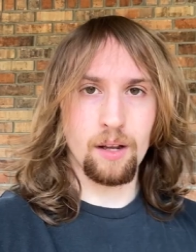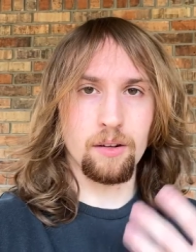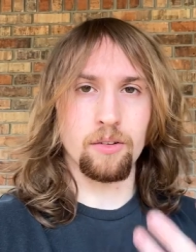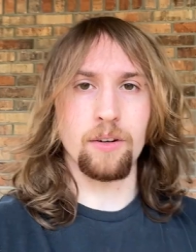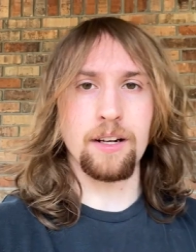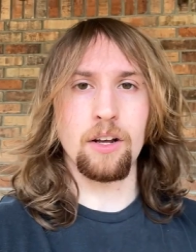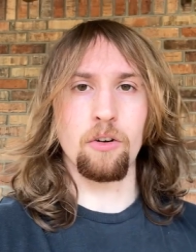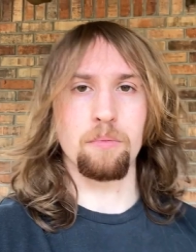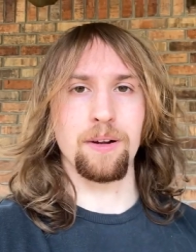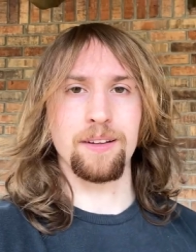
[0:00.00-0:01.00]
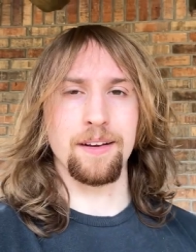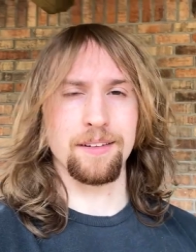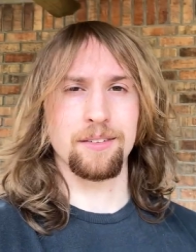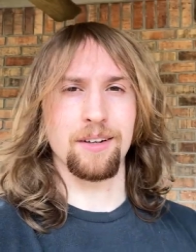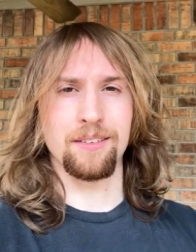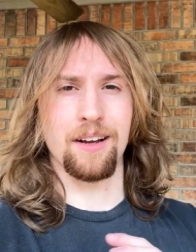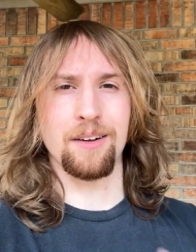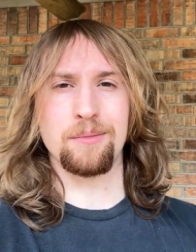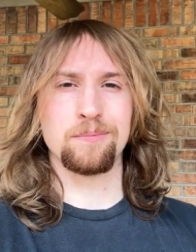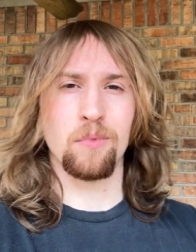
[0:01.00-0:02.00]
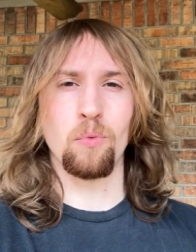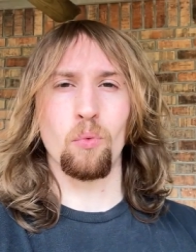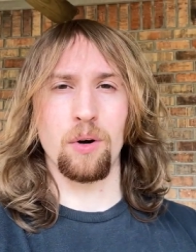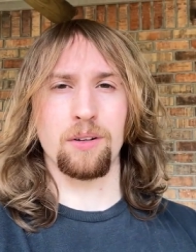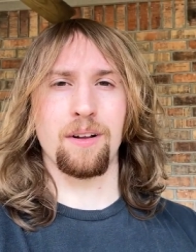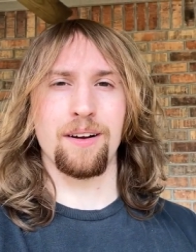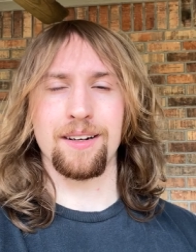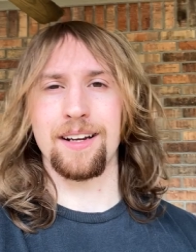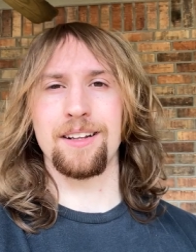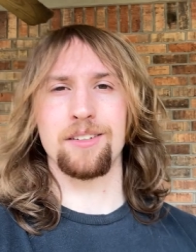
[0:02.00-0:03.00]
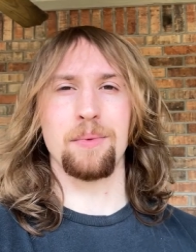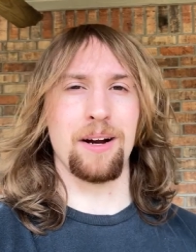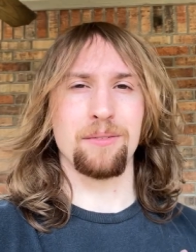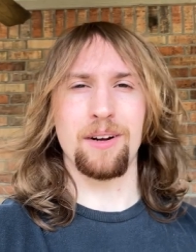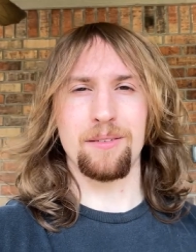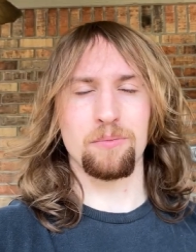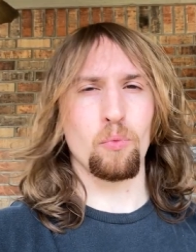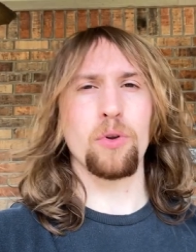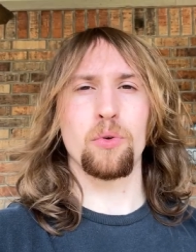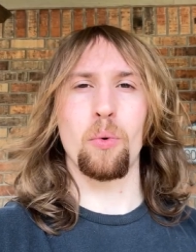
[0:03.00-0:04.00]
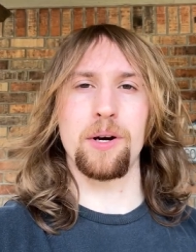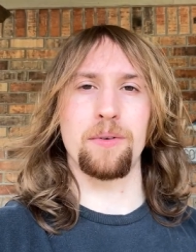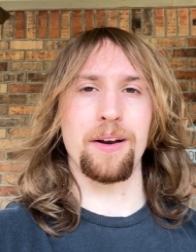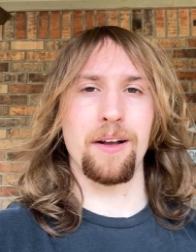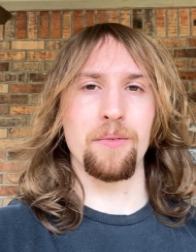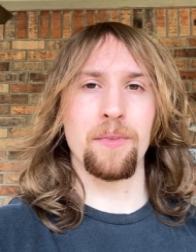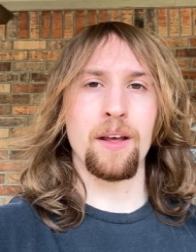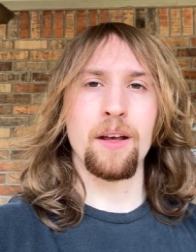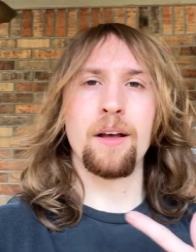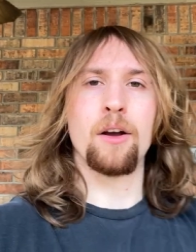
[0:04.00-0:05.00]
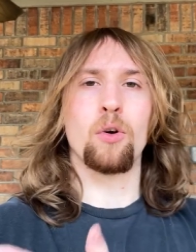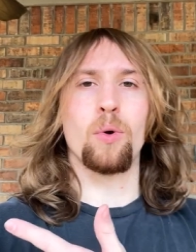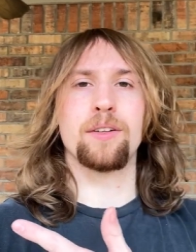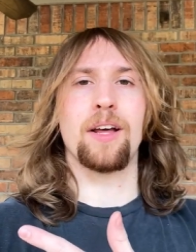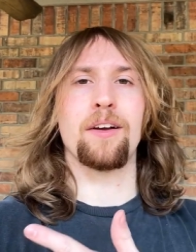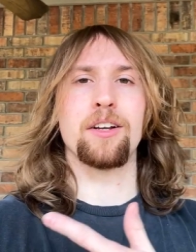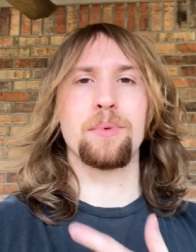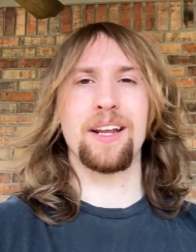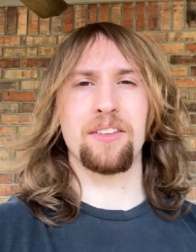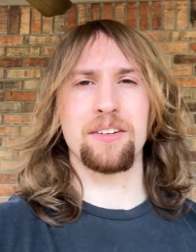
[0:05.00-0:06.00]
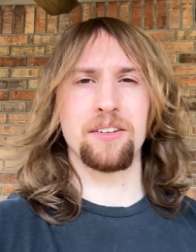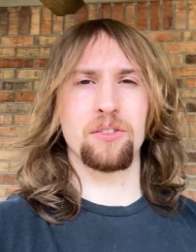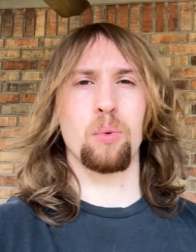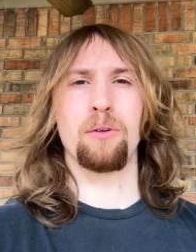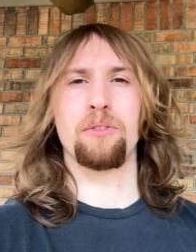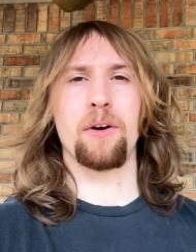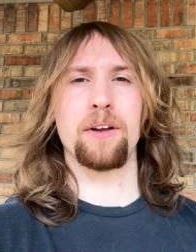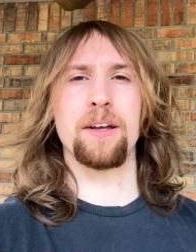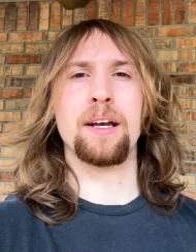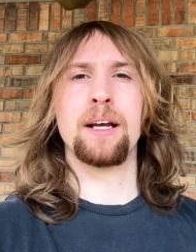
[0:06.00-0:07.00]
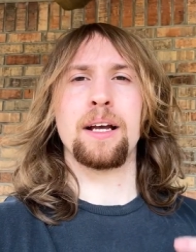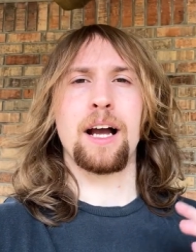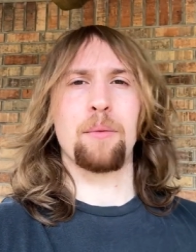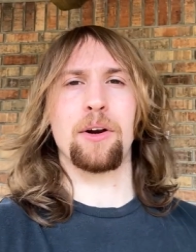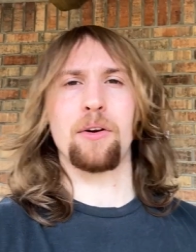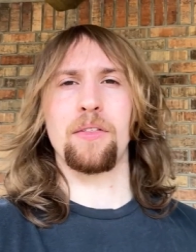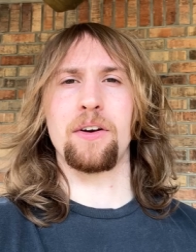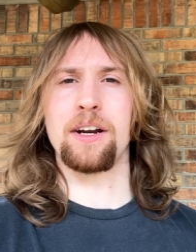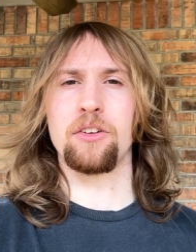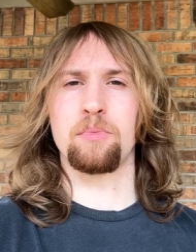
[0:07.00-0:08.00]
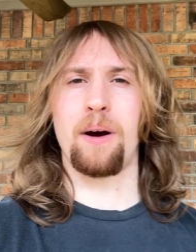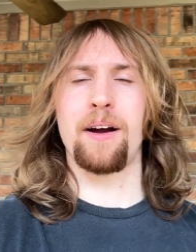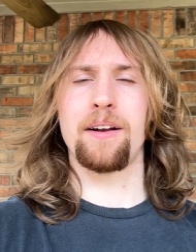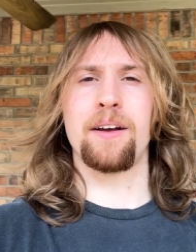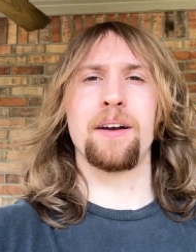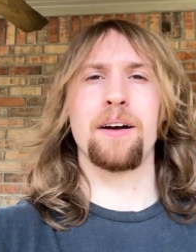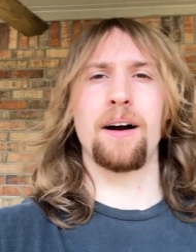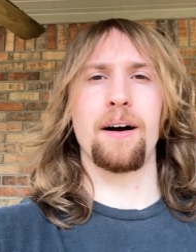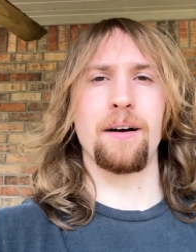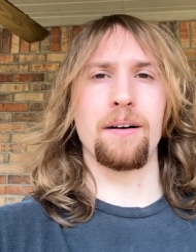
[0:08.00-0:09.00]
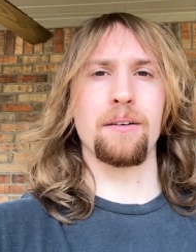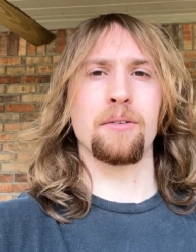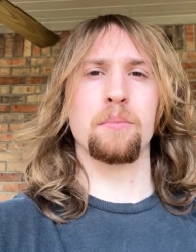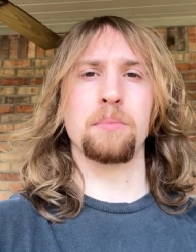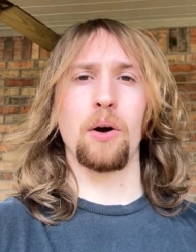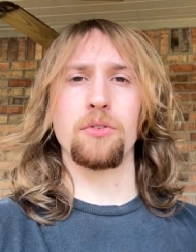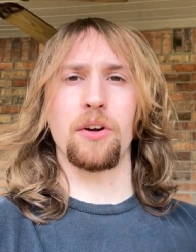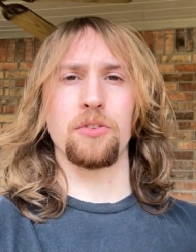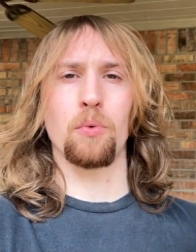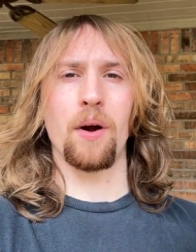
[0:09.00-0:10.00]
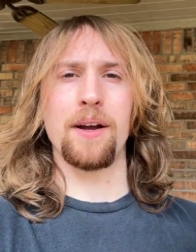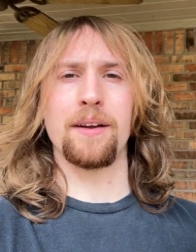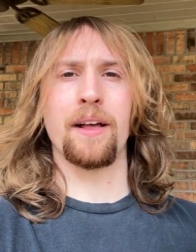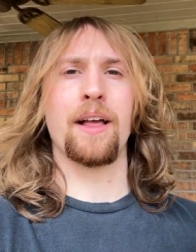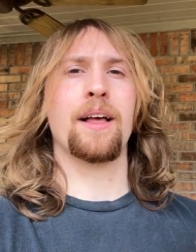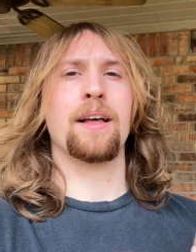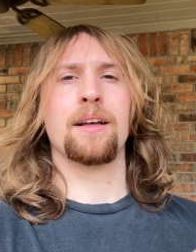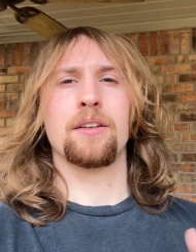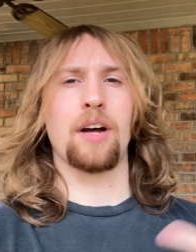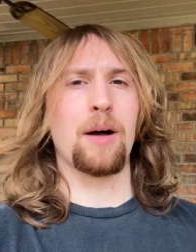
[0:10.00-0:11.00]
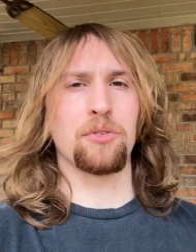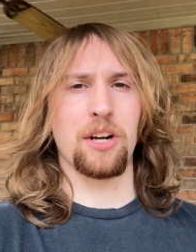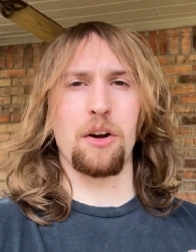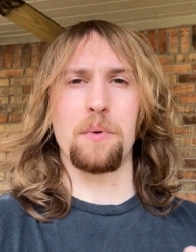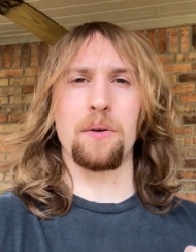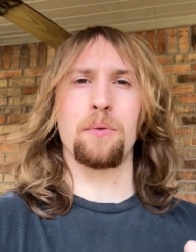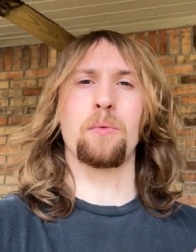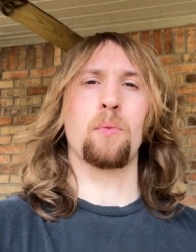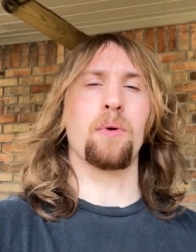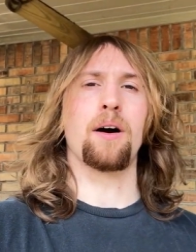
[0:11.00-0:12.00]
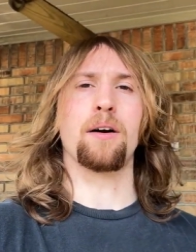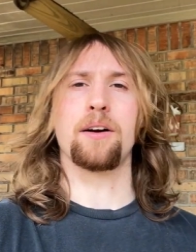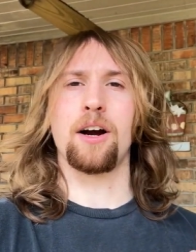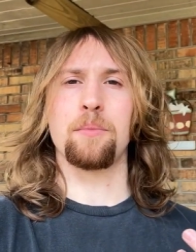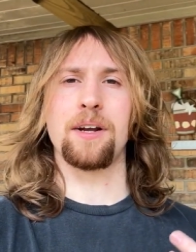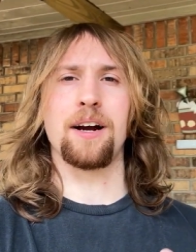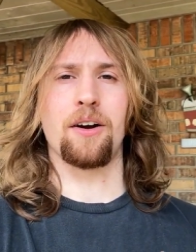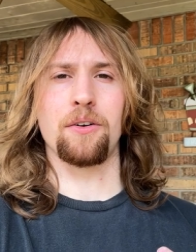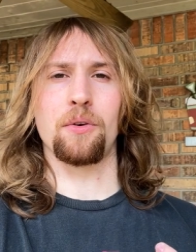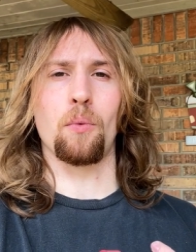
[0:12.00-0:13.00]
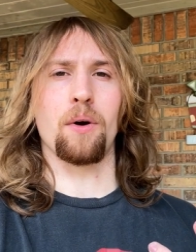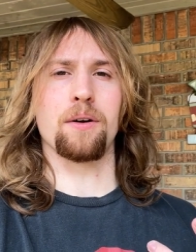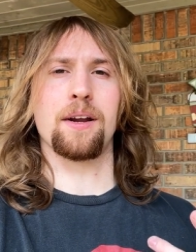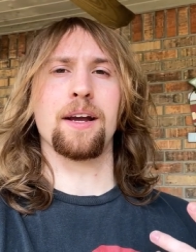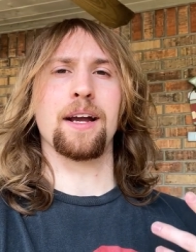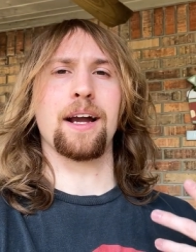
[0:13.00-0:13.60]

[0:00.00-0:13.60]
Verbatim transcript: So I got done with my tennis around like 1 o'clock and it's about 120 right now. Quinn's down there. He's been down there since 1230. I'm going to go down there and get a spot. Uh, Bo's on his way. Thomas not going to uh, come. He got called into work.